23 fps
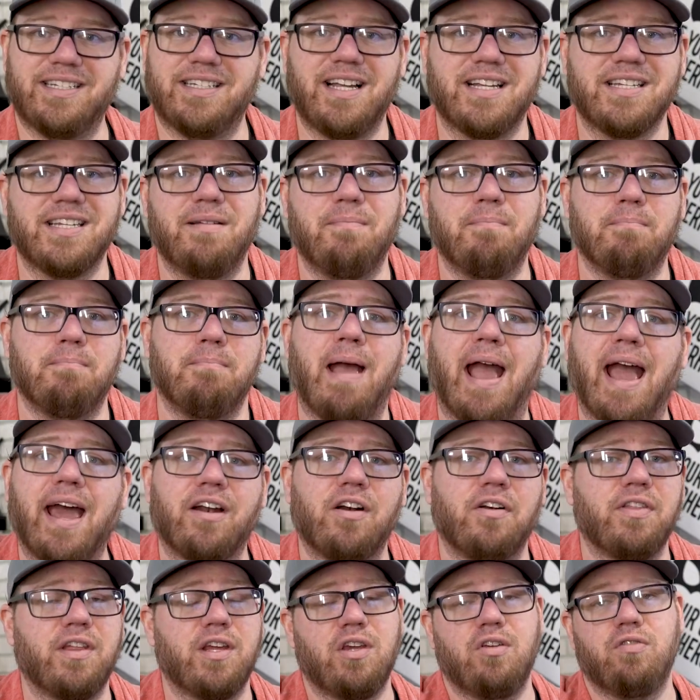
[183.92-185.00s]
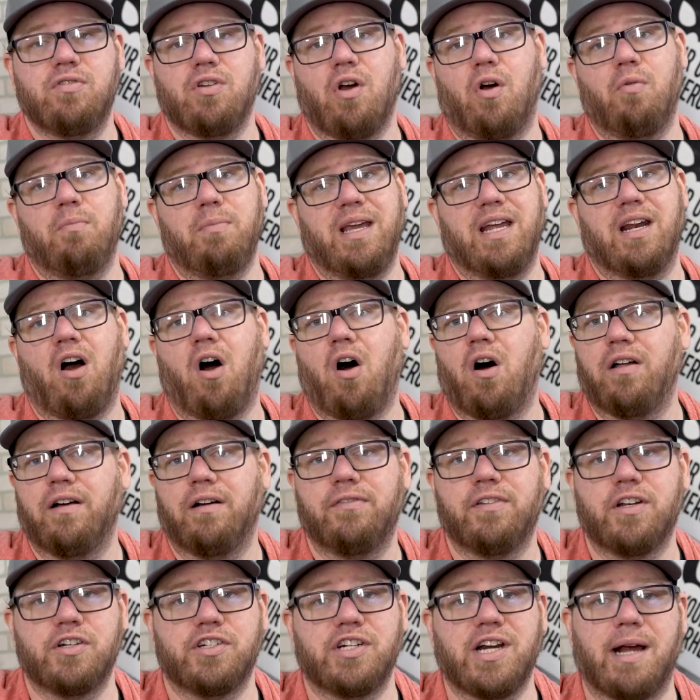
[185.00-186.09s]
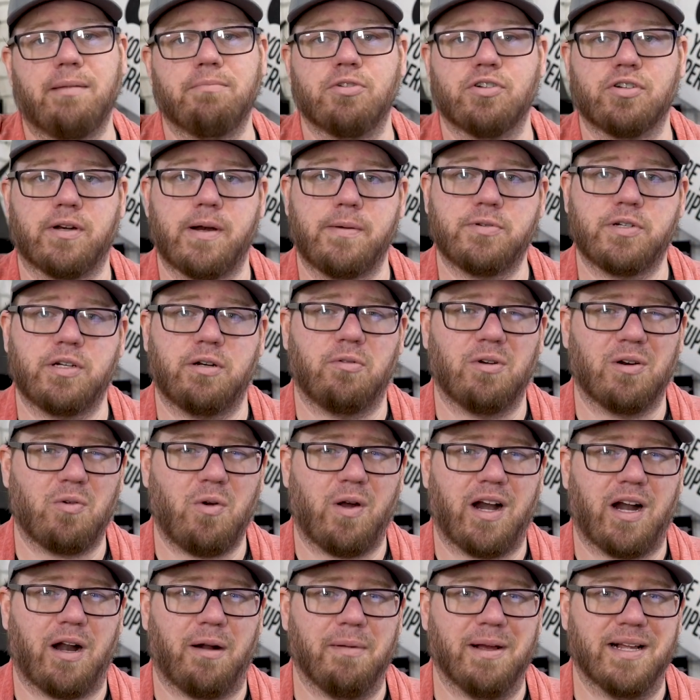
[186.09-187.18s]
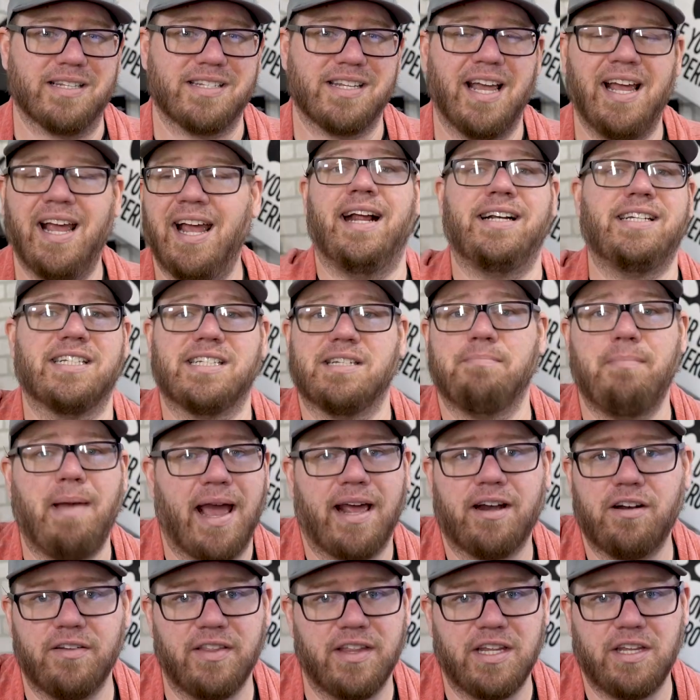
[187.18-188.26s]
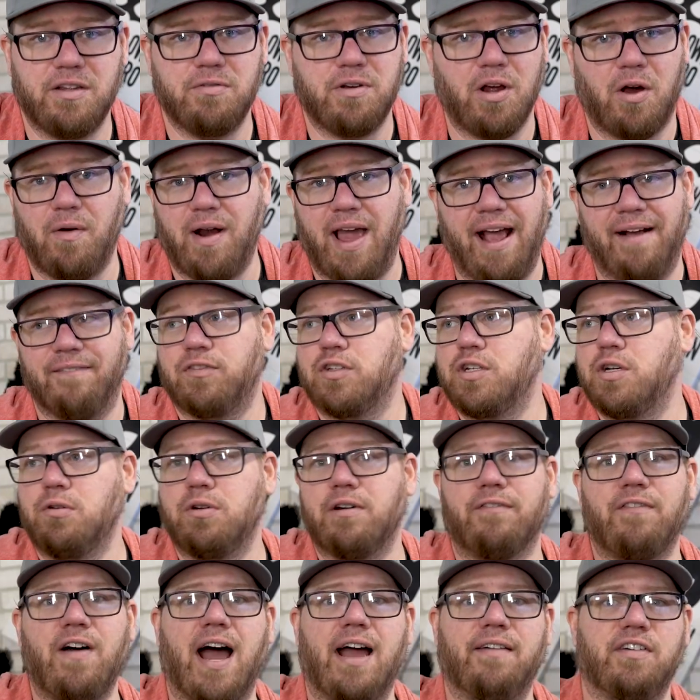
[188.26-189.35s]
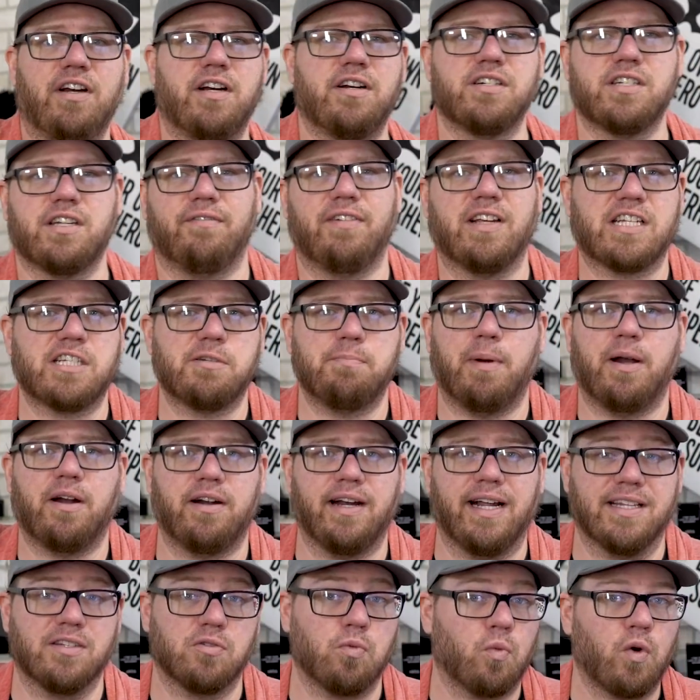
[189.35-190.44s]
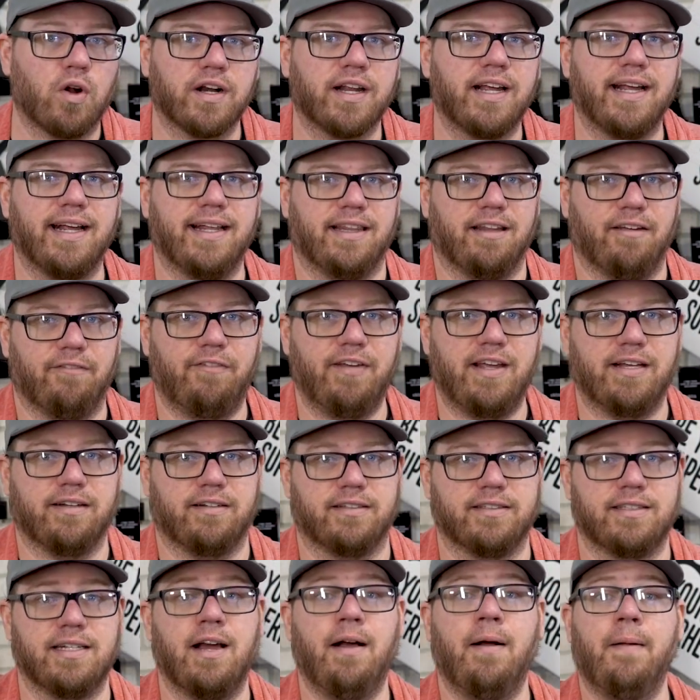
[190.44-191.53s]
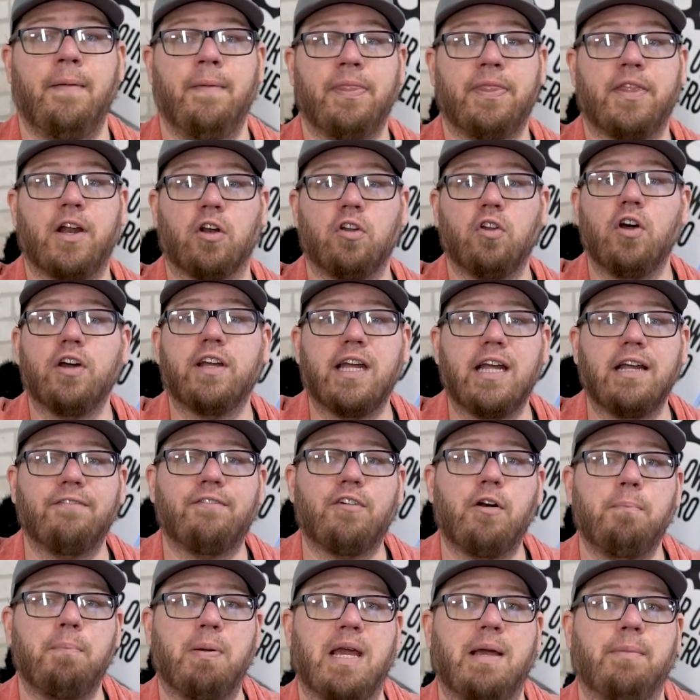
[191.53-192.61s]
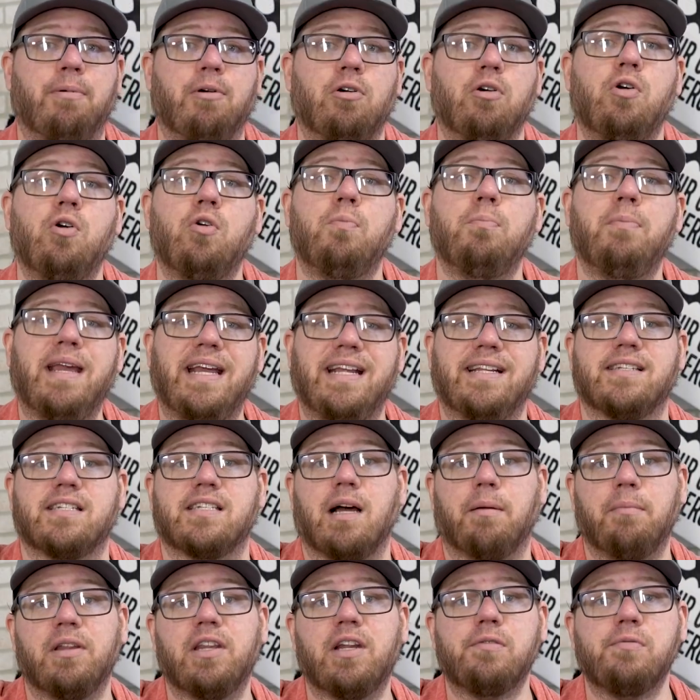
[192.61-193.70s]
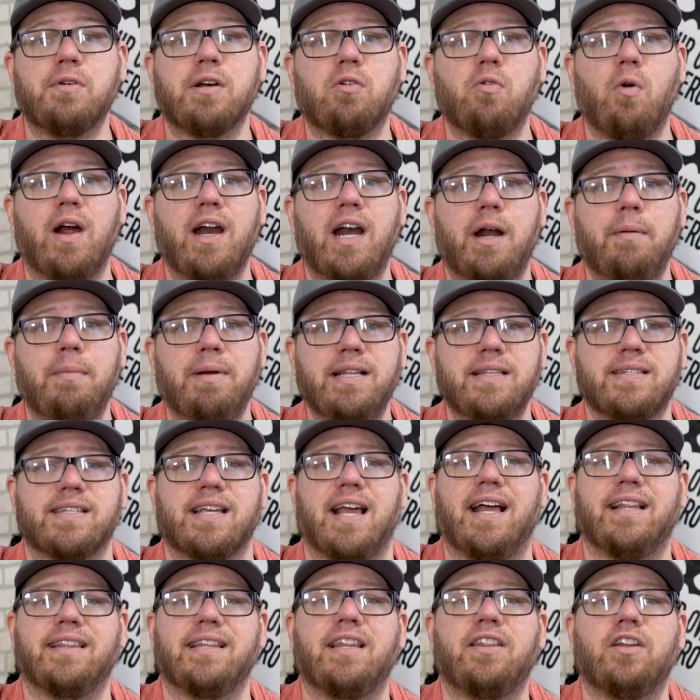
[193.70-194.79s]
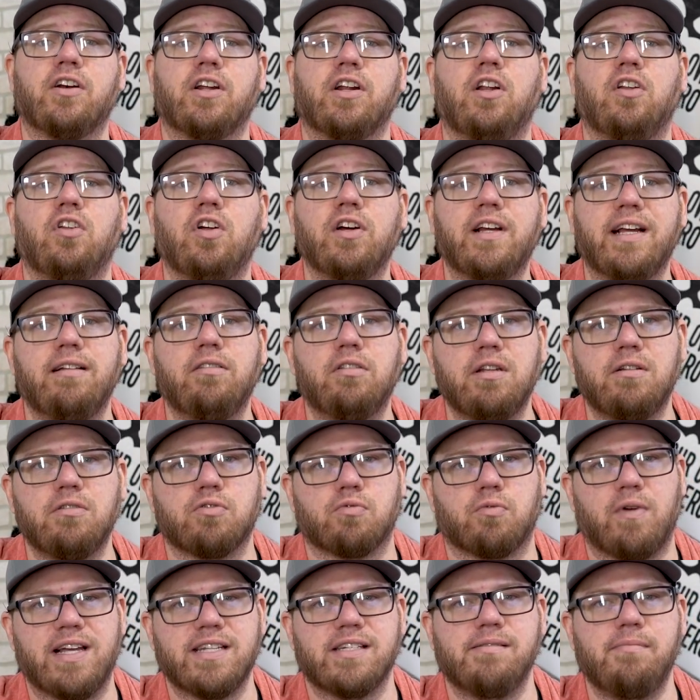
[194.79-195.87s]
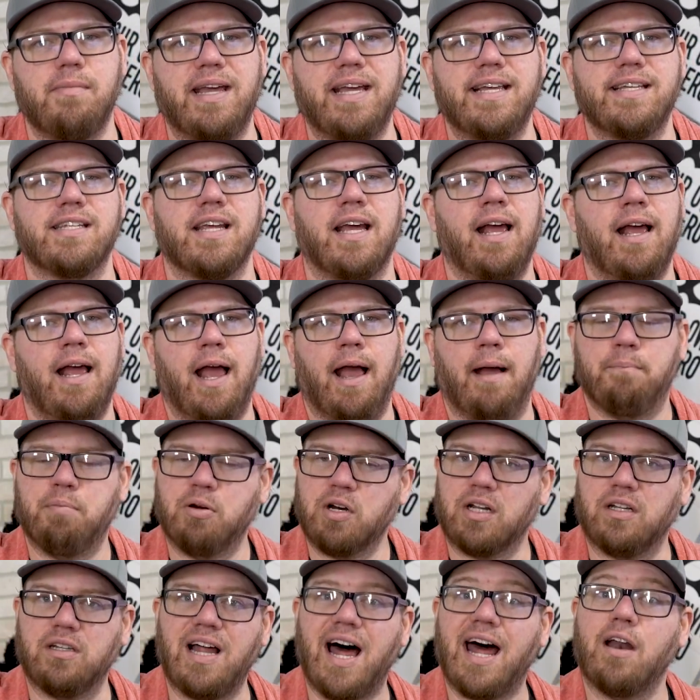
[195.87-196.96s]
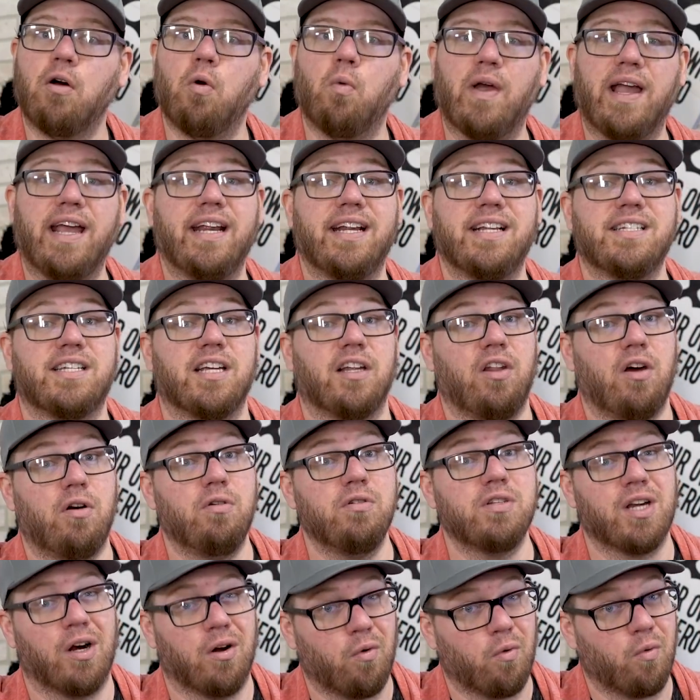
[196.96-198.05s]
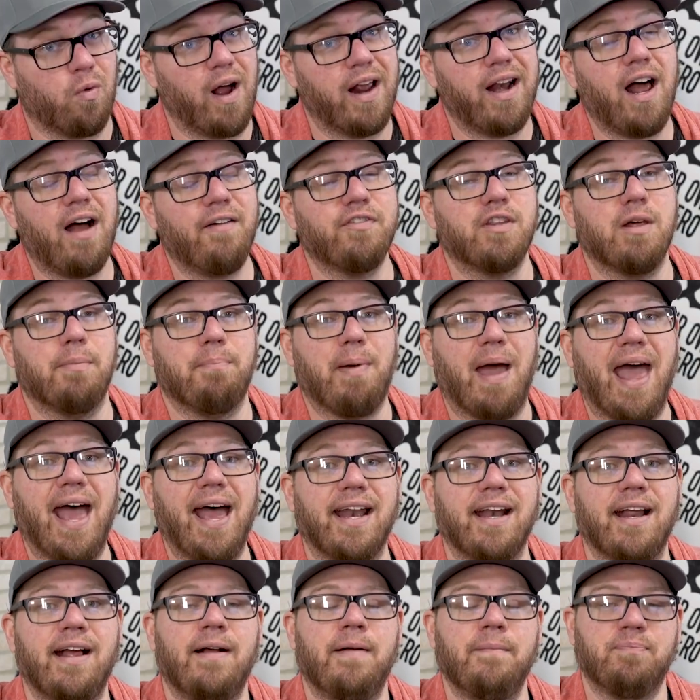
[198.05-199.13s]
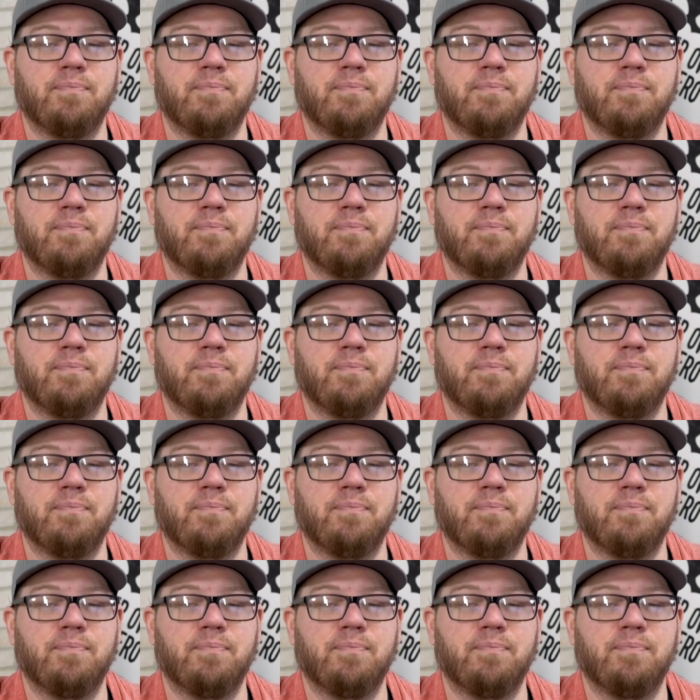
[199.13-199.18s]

It doesn't matter that you don't meet all of their job description requirements. It doesn't matter that you don't have two to five years of experience working in the field. They're looking for people who meet some of their requirements, and then they're gonna look at those resumes and put a lot of weight into those right off the bat